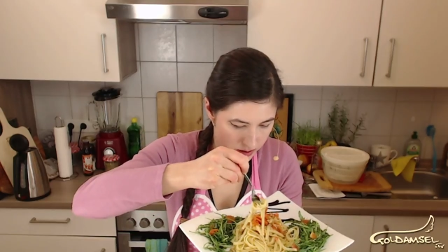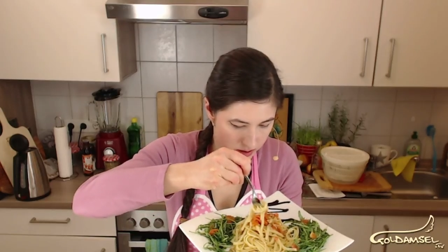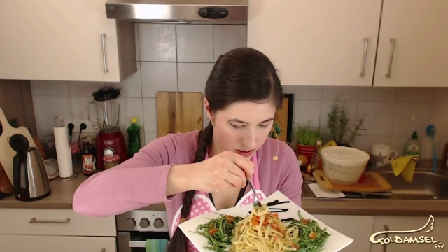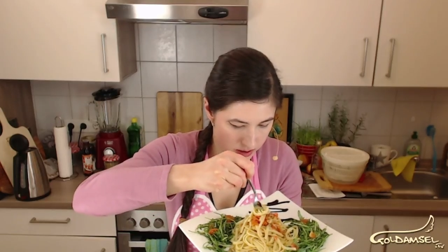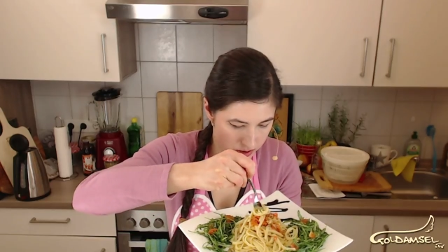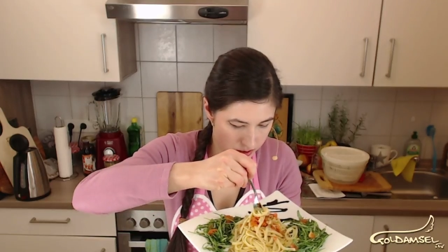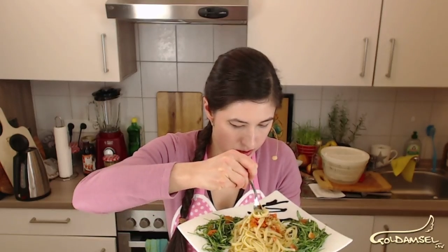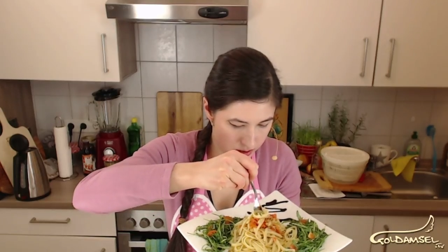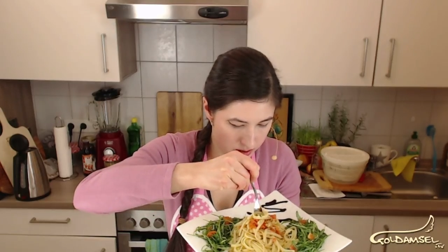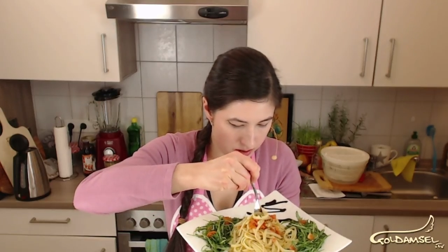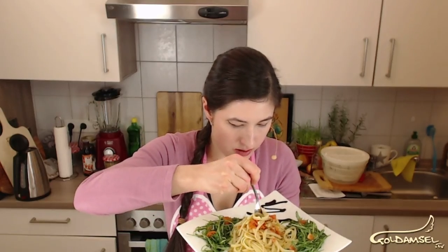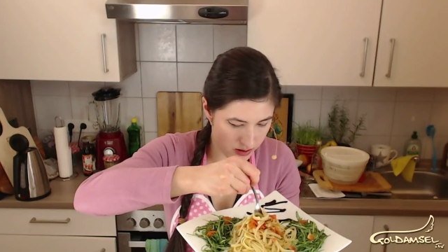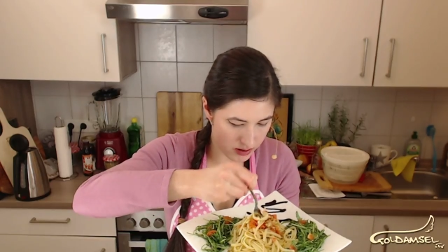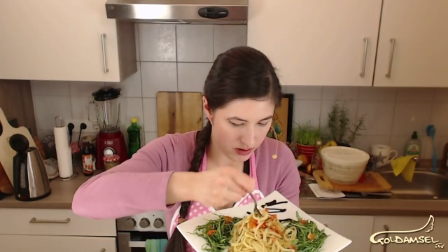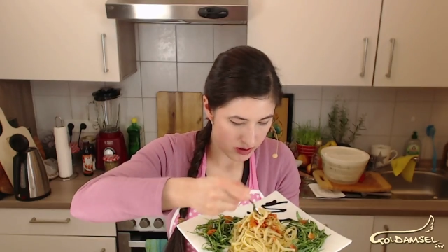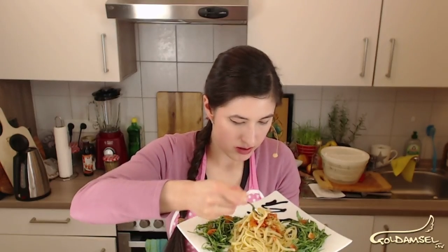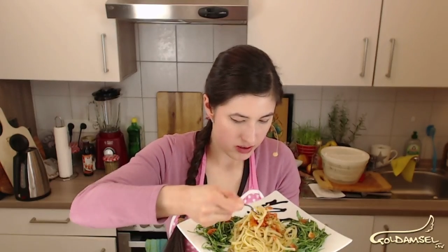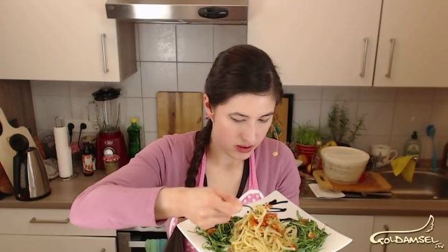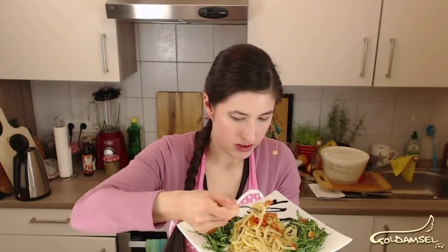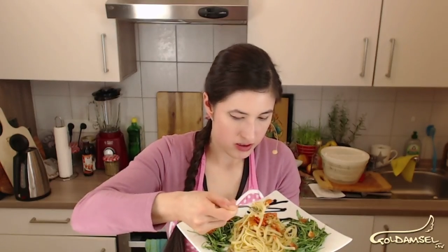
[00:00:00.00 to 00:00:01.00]
should
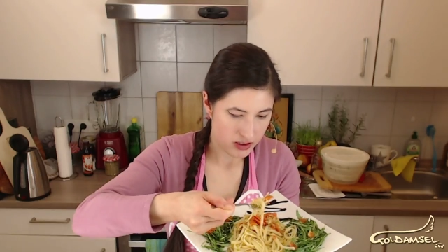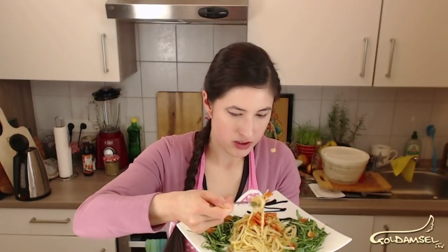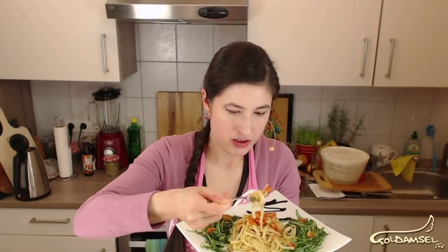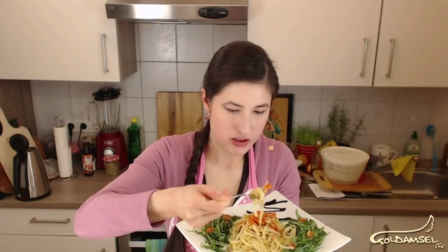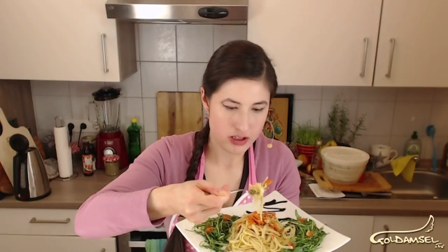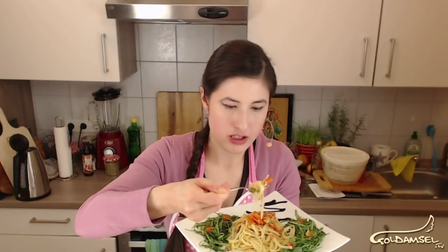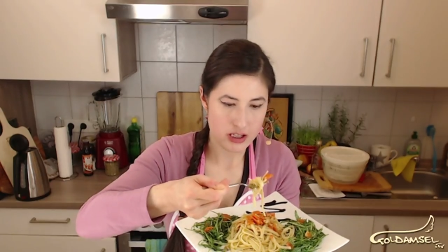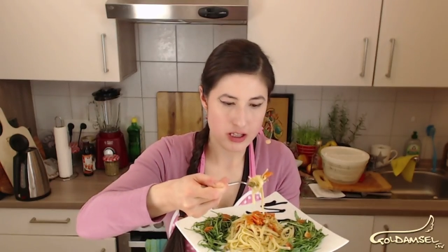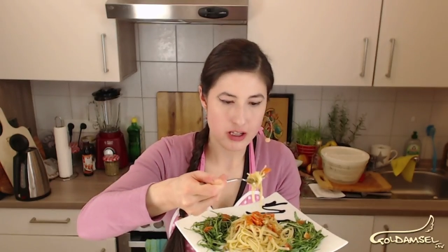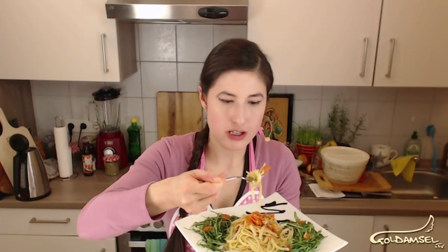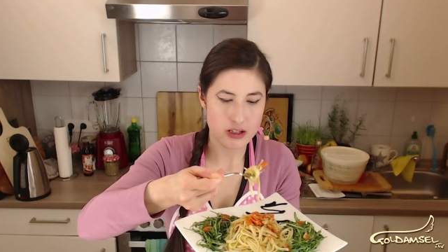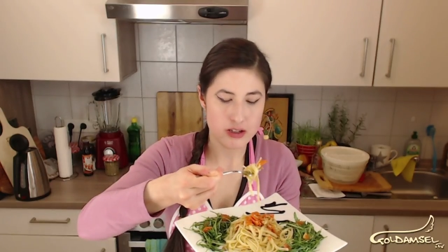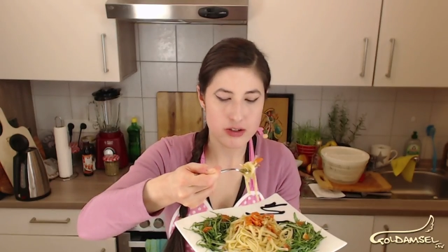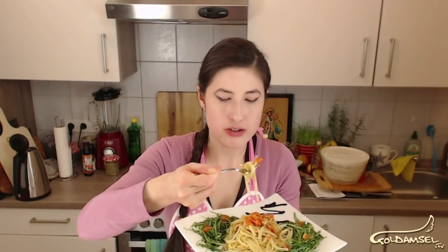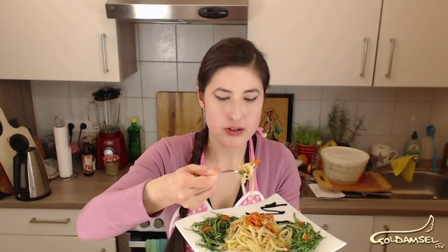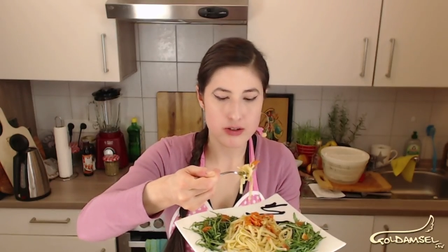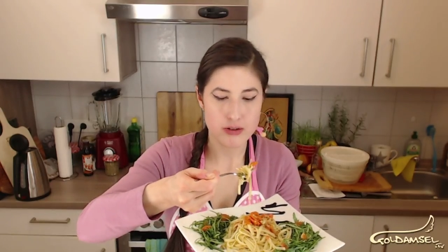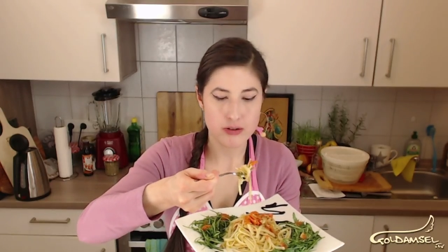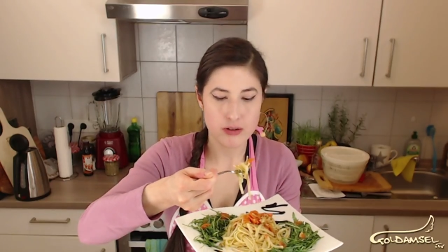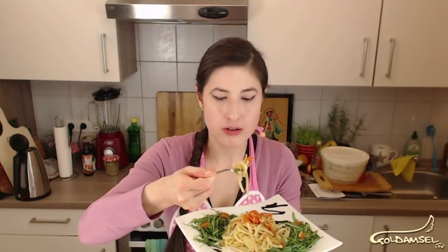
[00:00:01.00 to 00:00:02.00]
dig
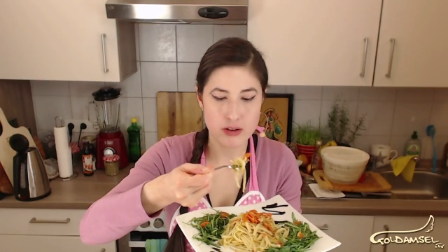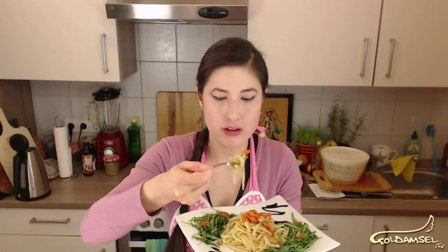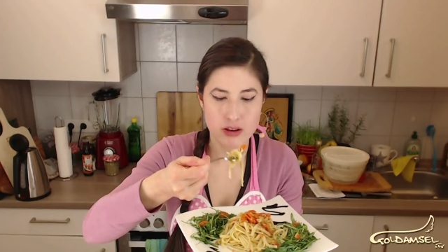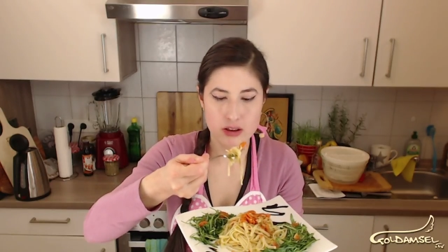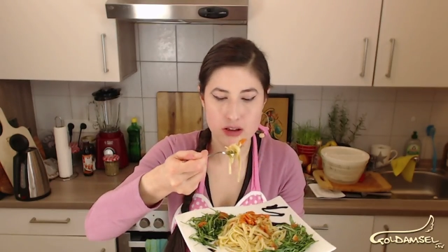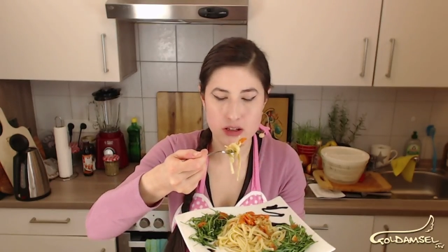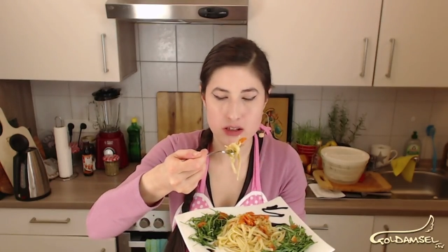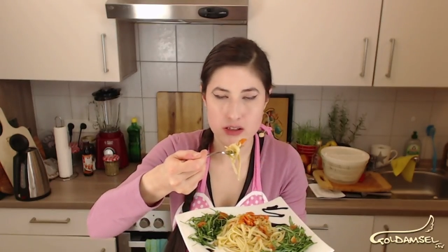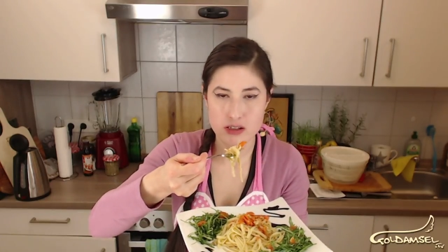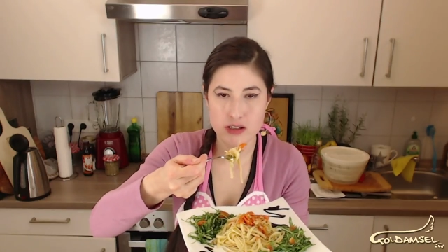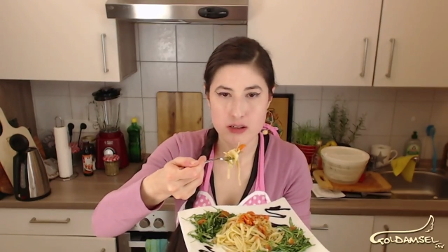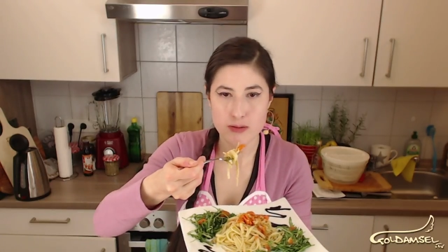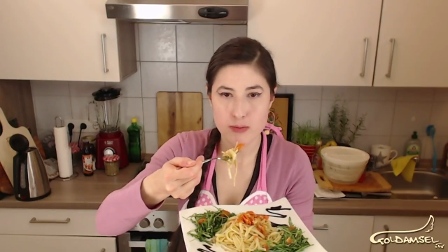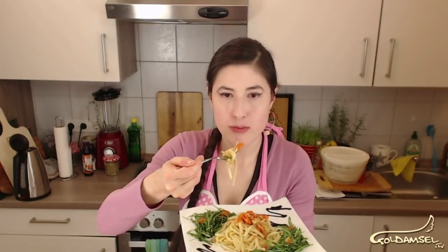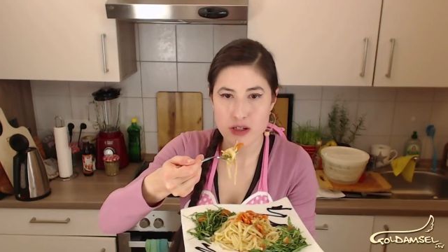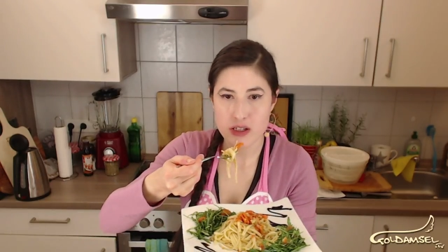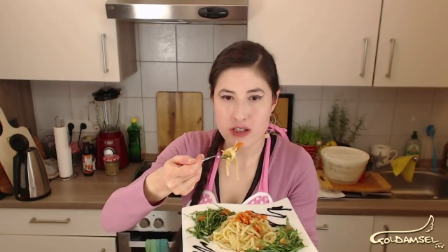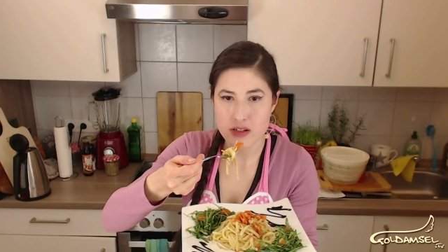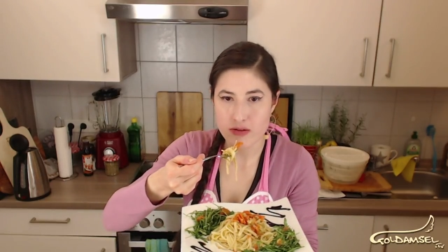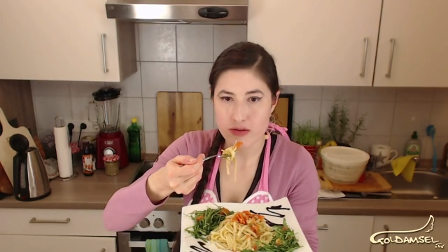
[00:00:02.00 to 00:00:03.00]
into this
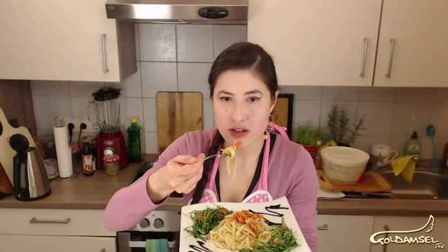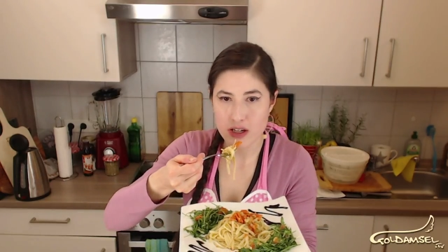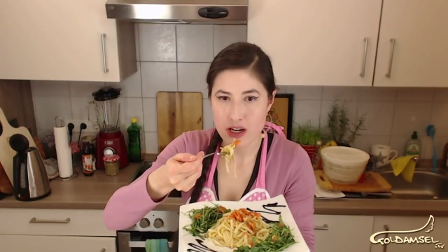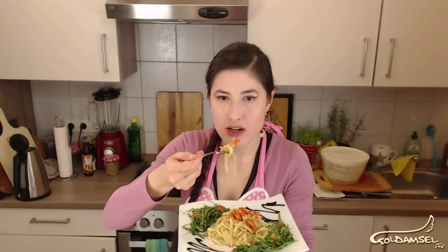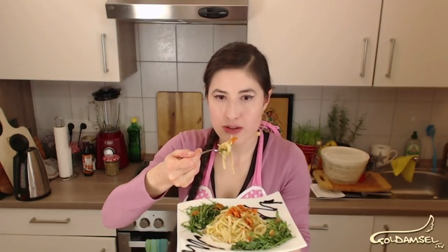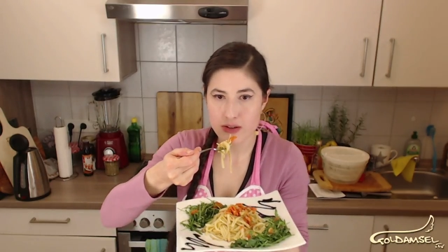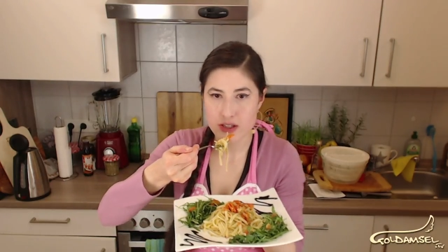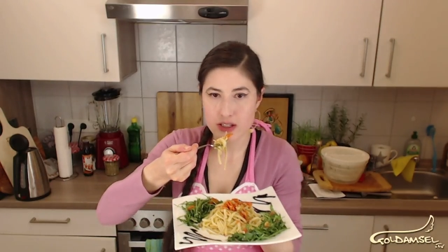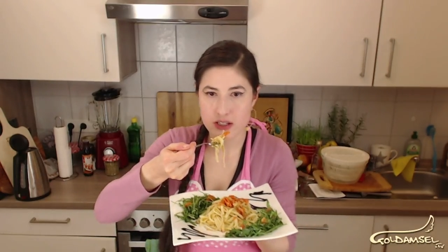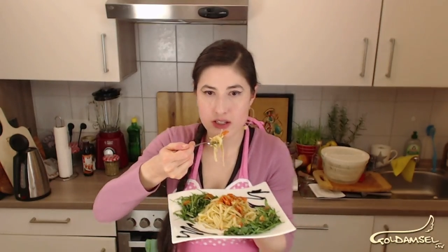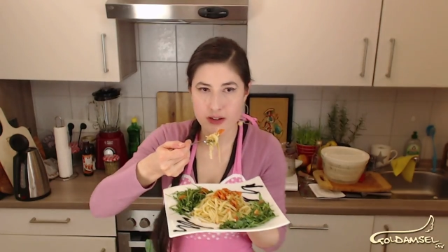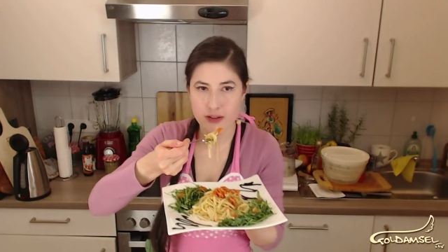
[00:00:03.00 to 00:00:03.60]
piece of carrot?